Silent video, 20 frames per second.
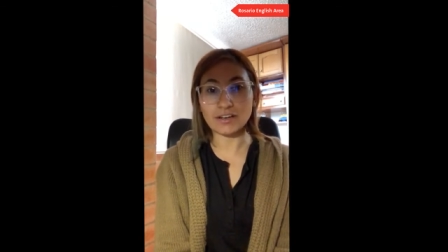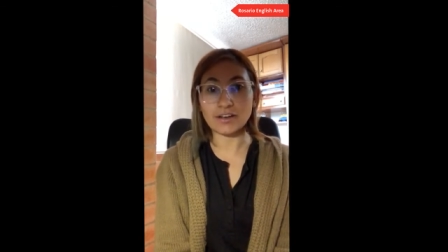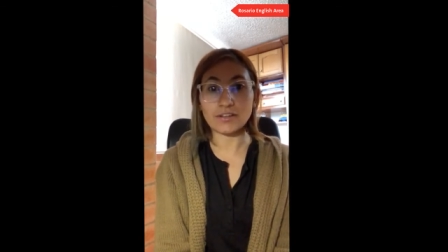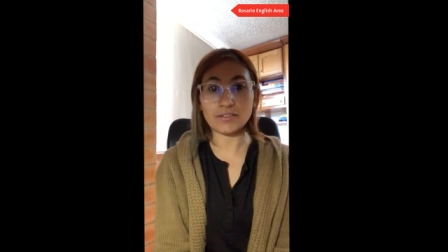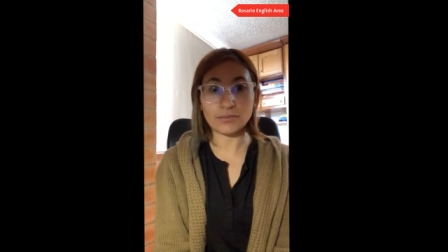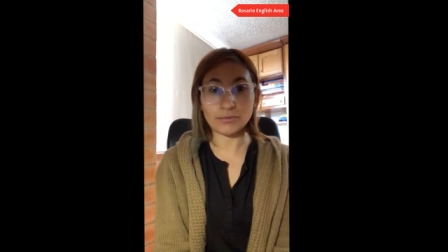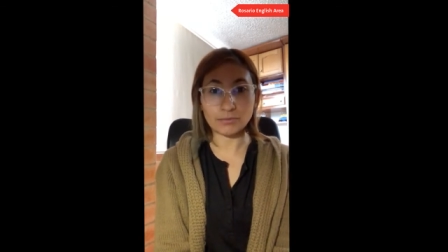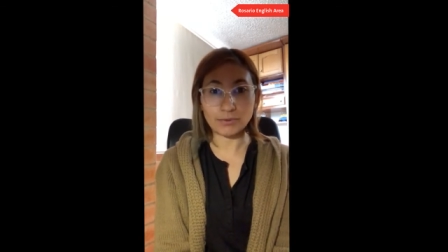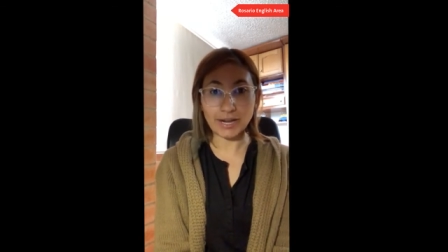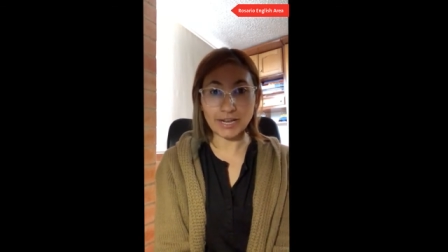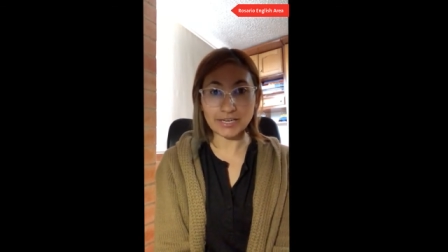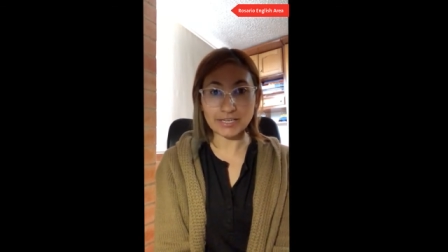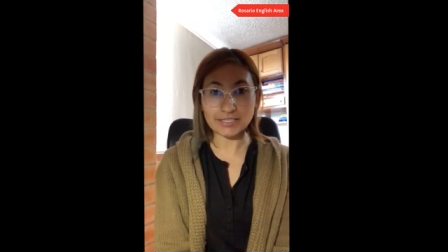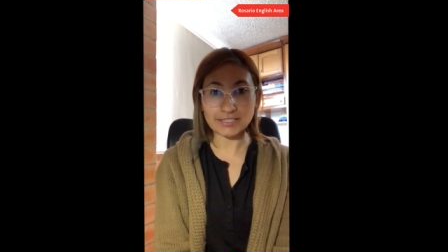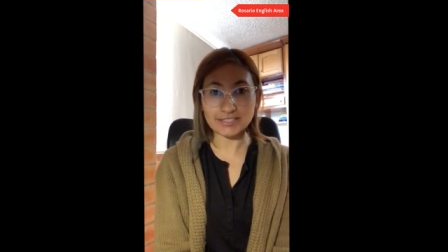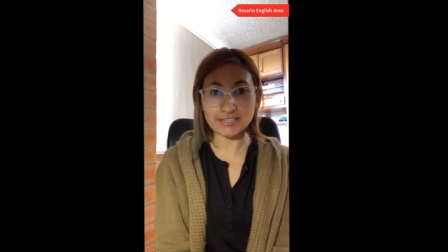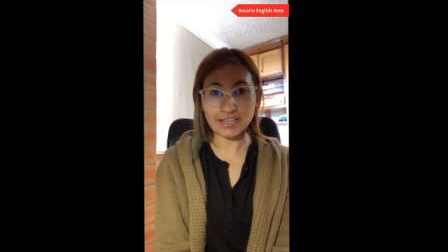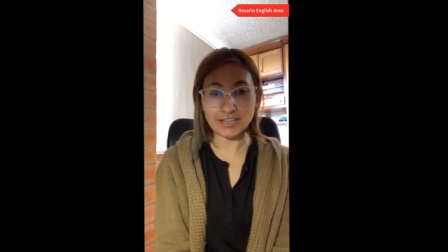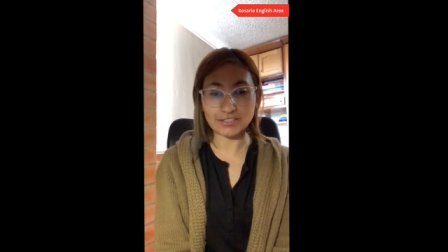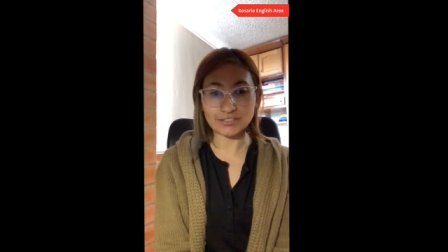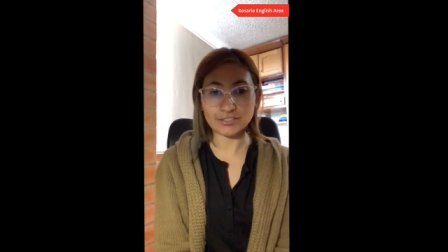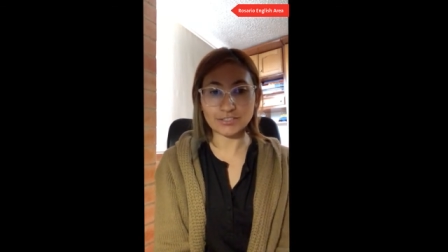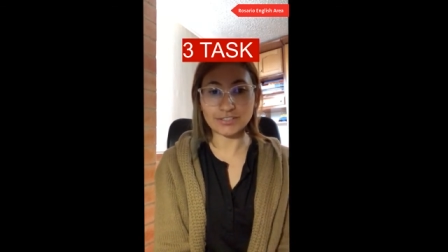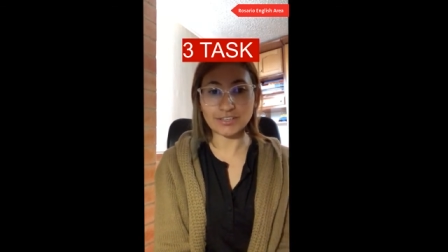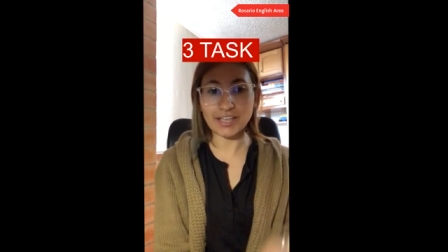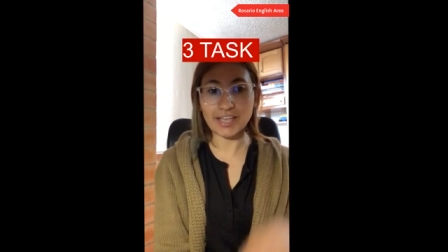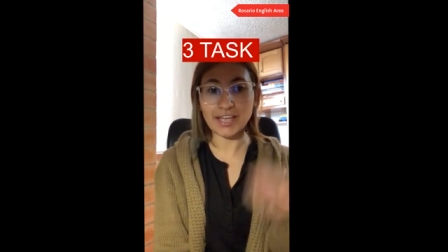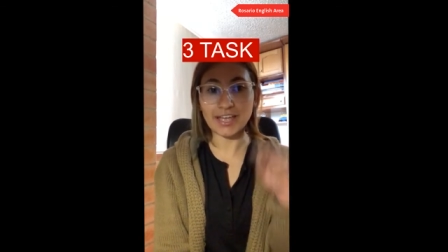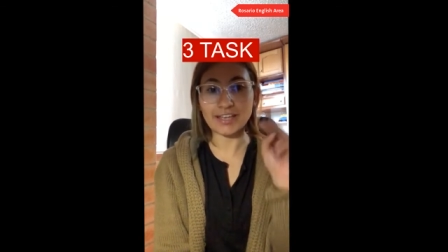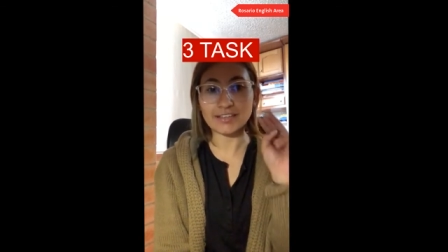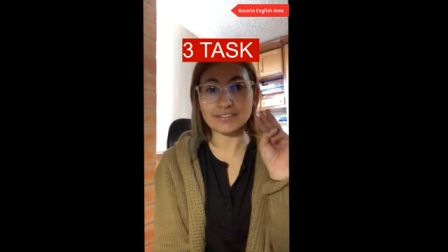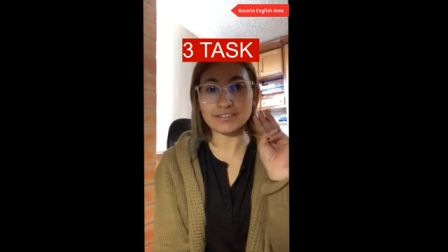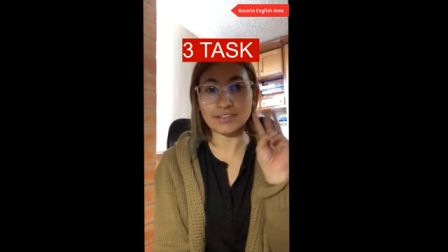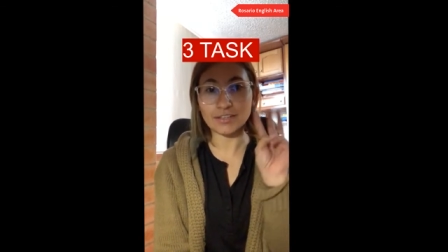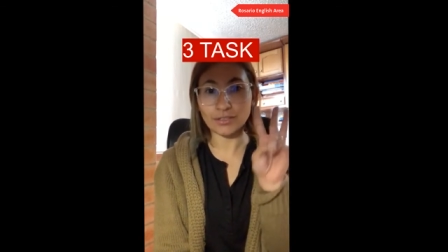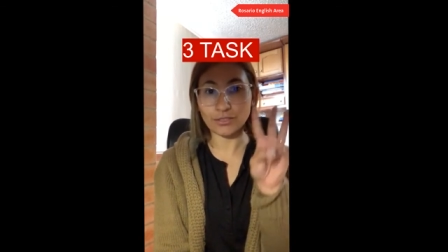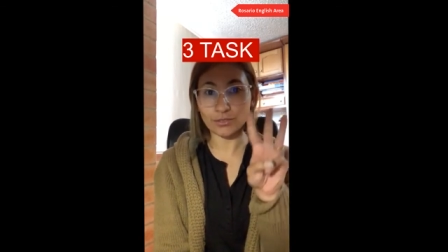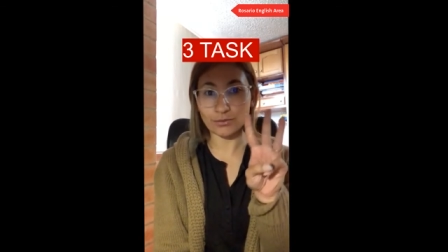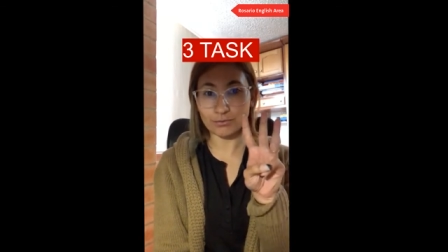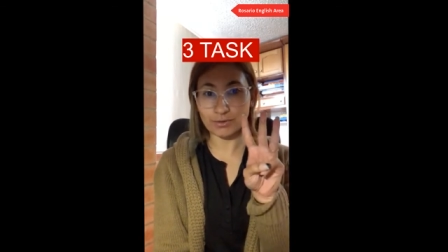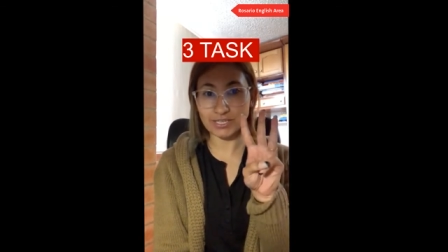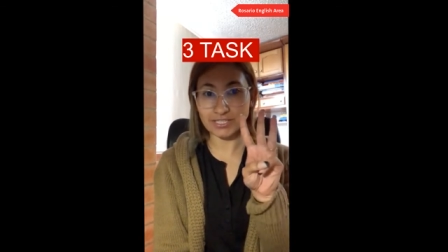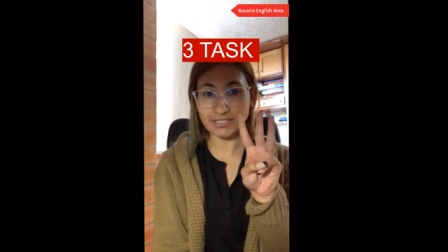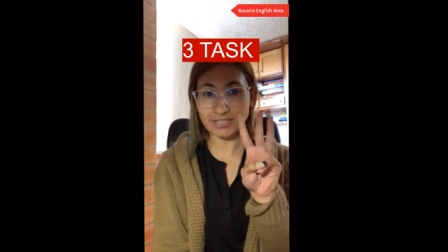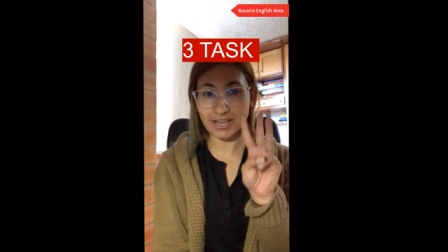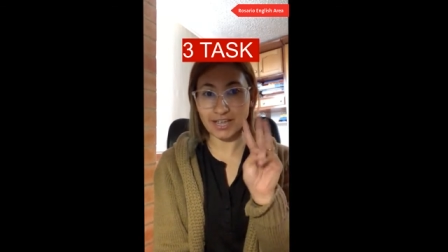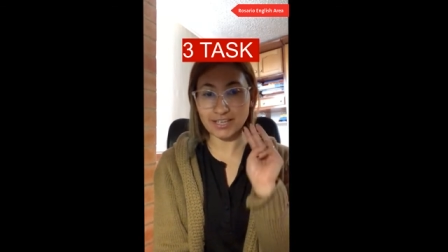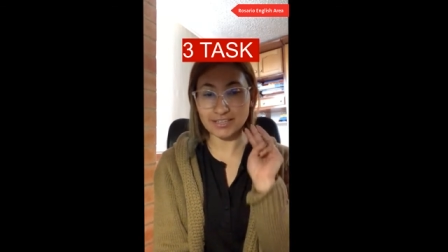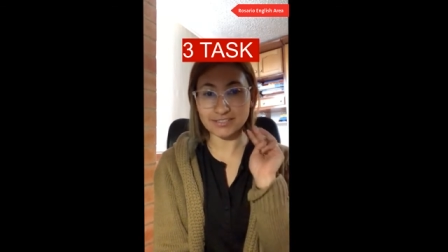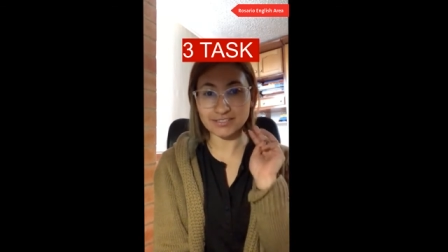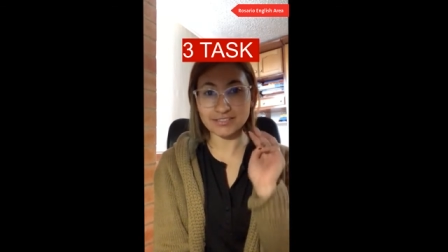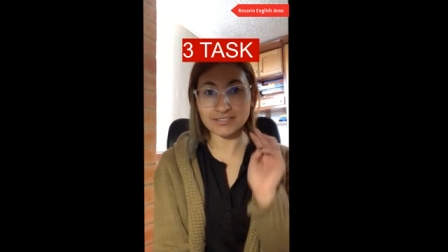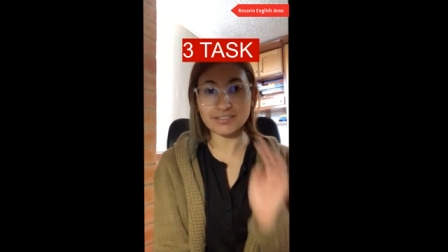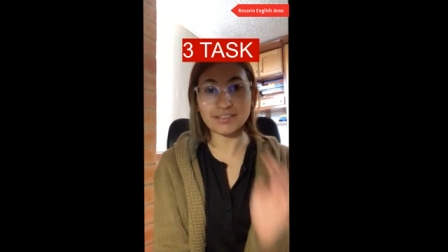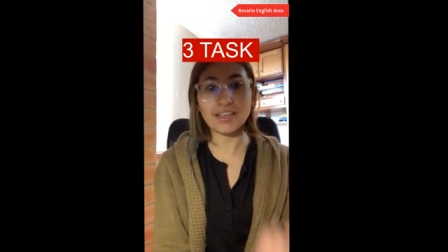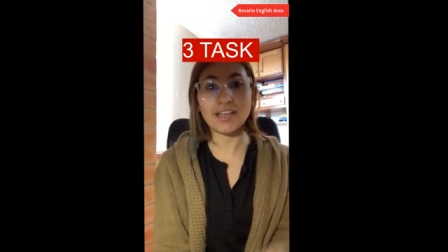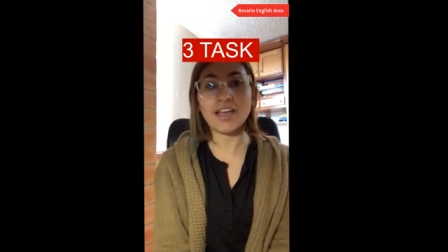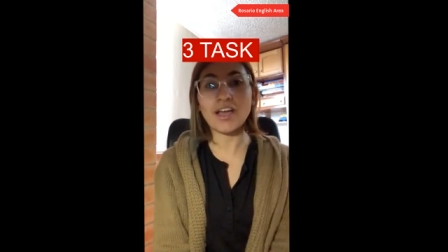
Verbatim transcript: on the writing section has three tasks.